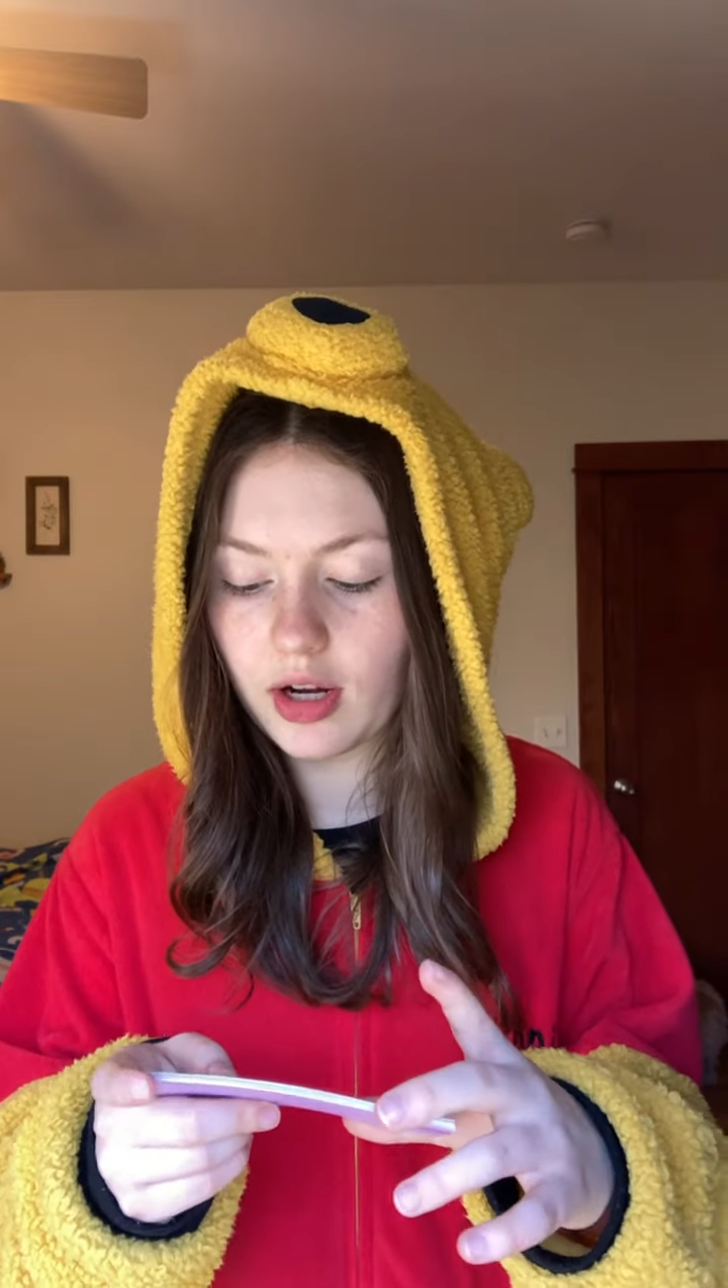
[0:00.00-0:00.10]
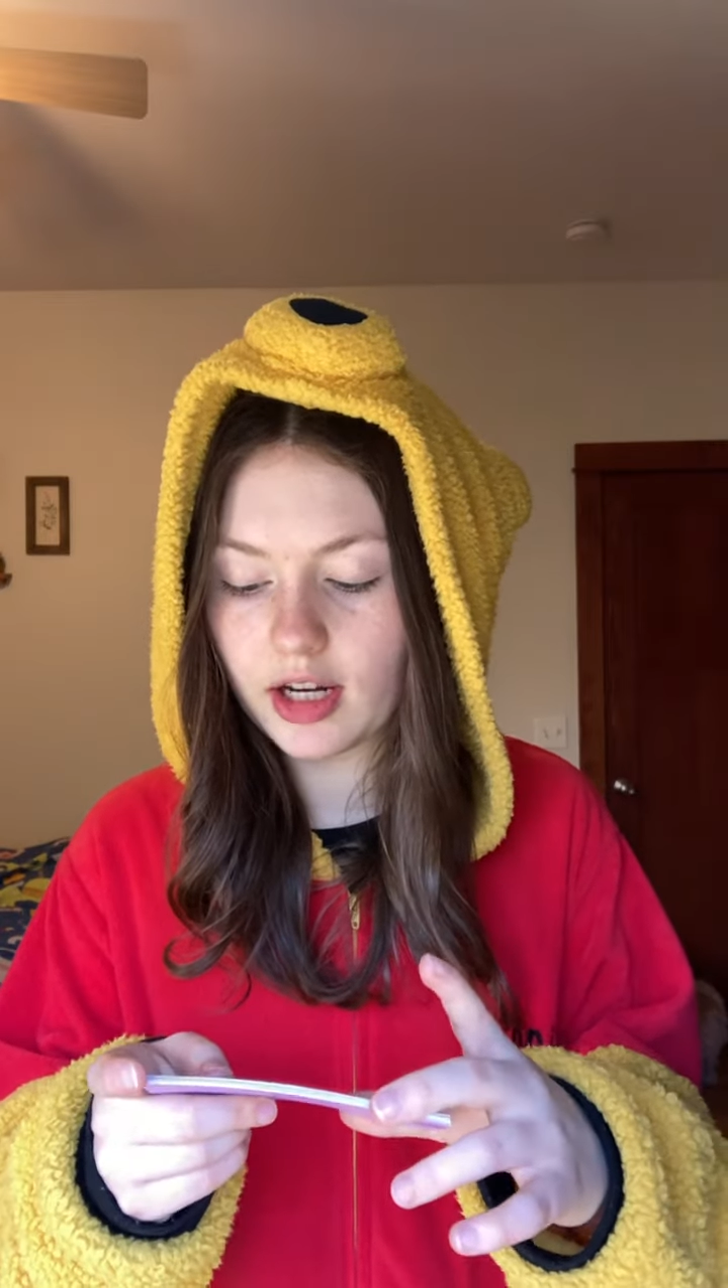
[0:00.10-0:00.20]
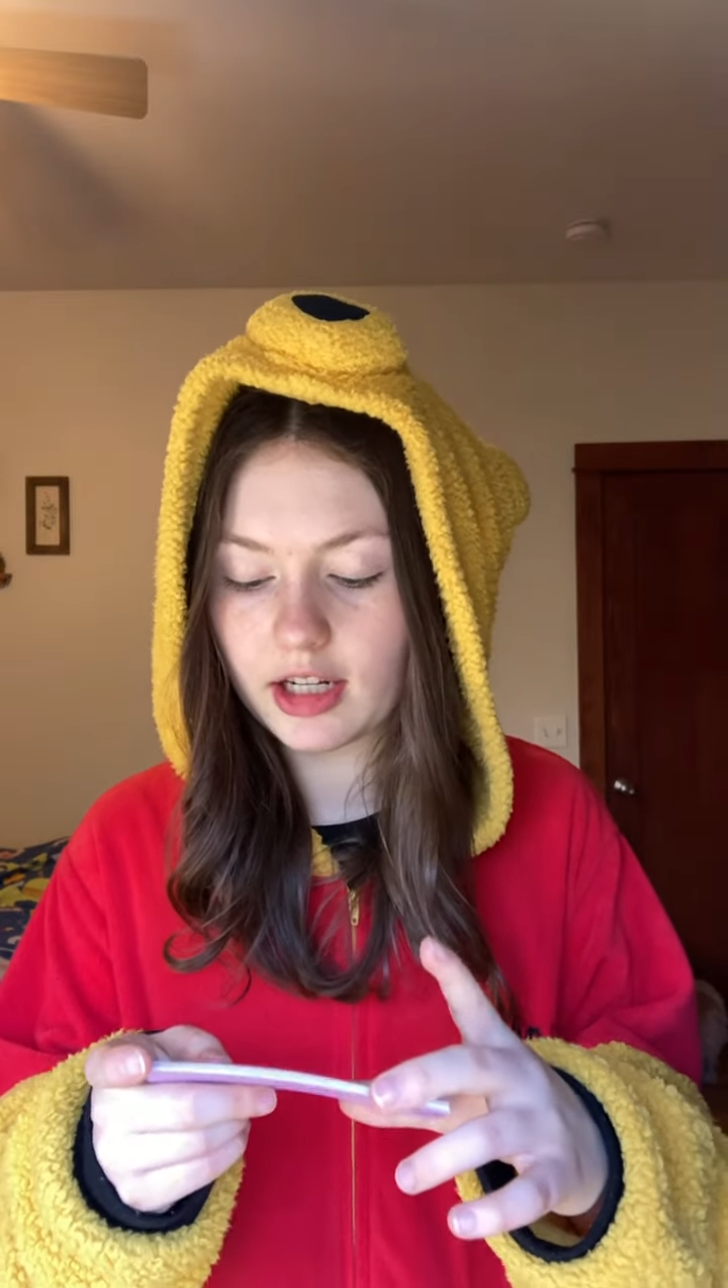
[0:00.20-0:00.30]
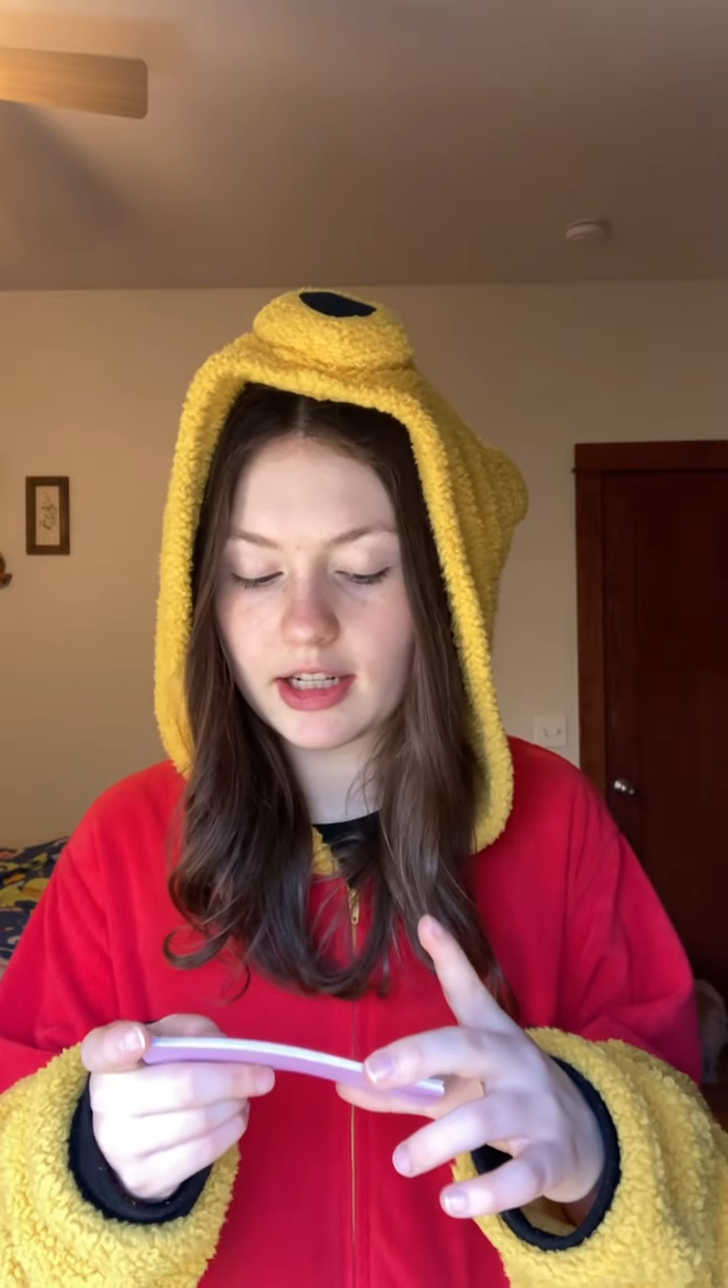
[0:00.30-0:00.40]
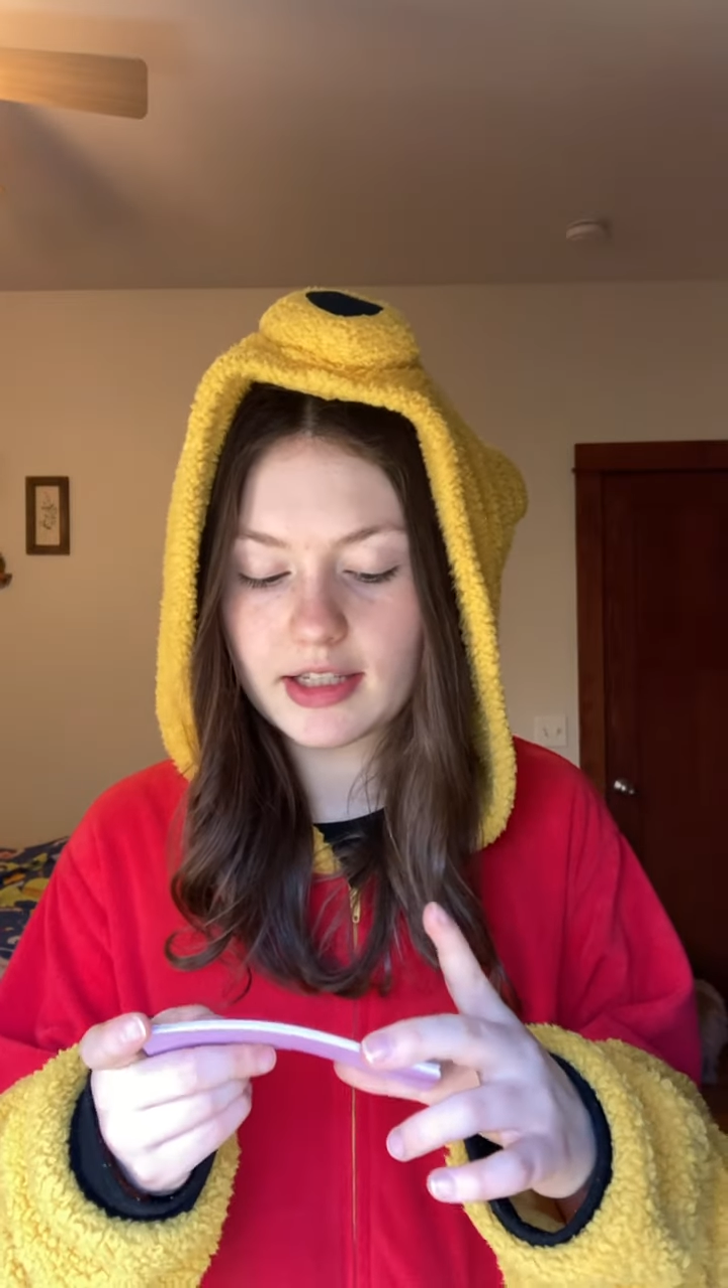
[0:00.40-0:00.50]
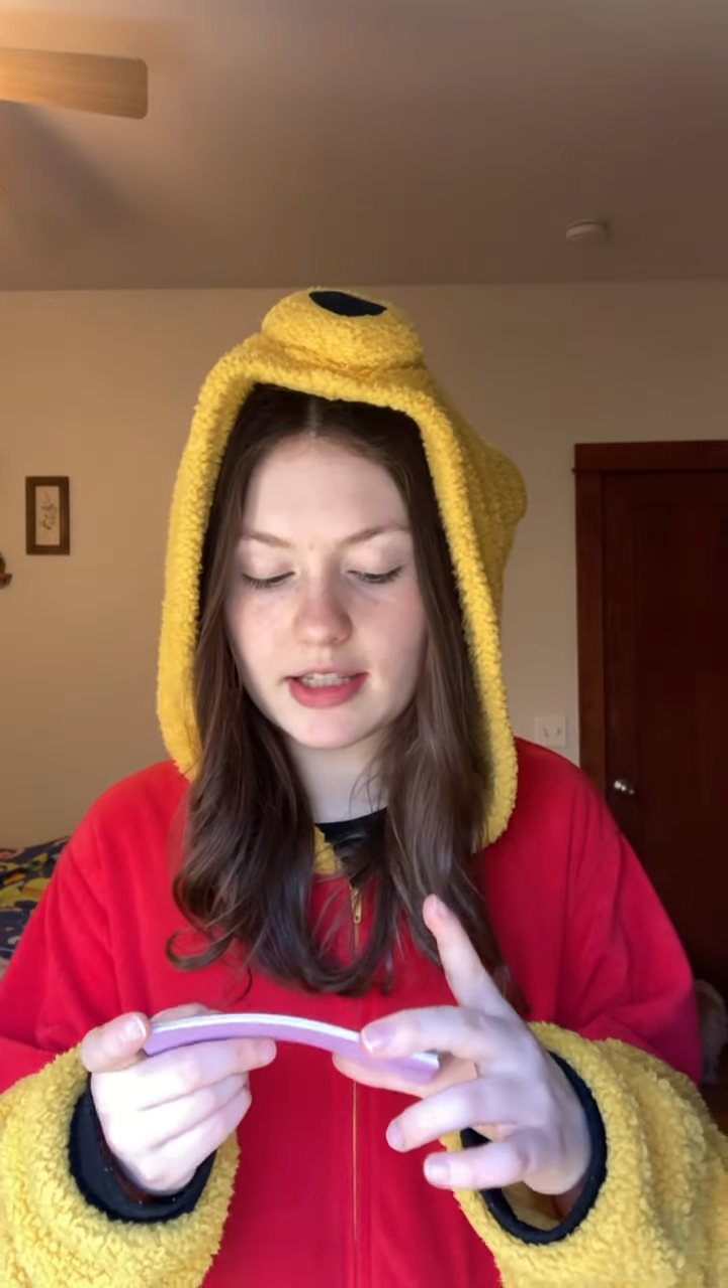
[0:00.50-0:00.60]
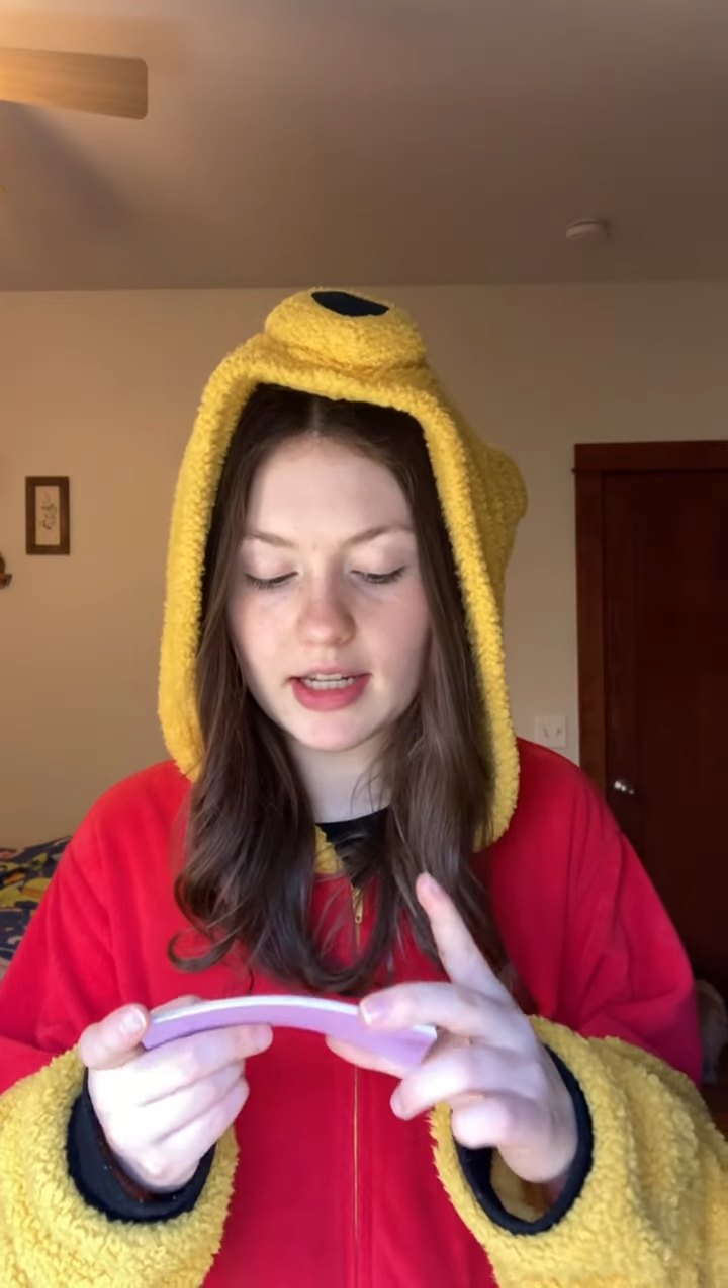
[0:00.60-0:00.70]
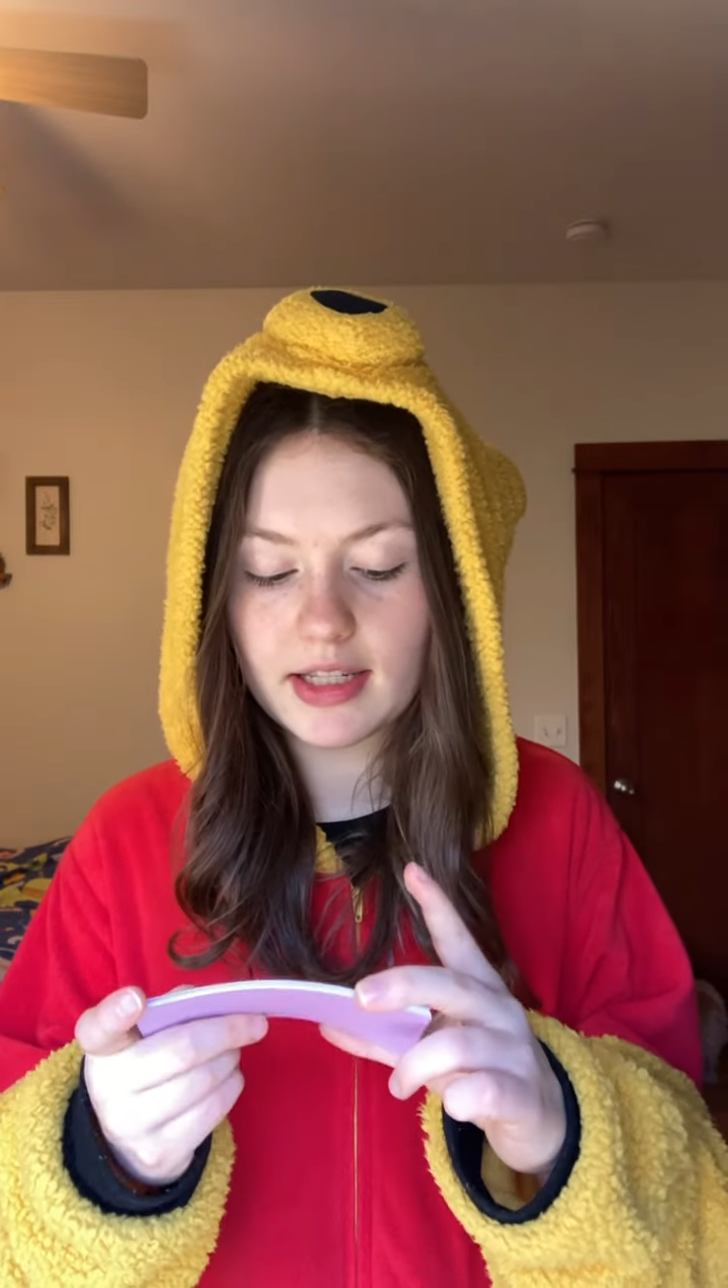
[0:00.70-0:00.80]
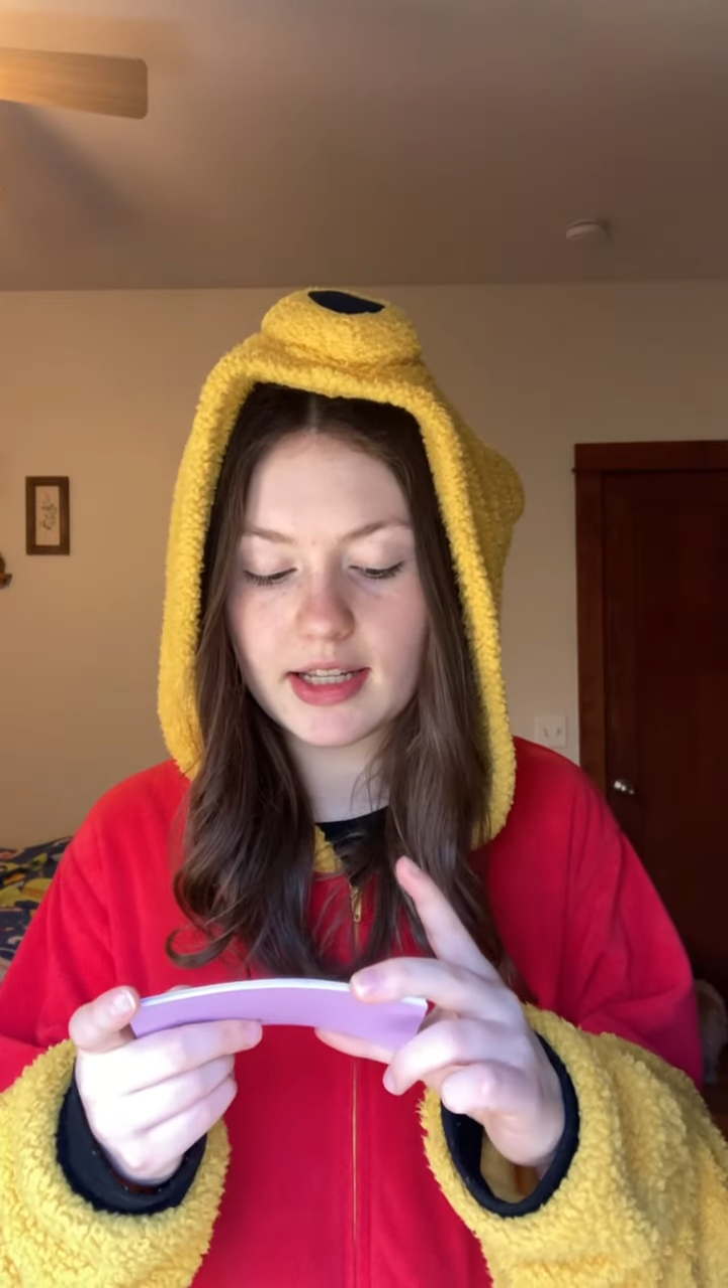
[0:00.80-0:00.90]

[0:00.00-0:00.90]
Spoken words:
honey, seeds,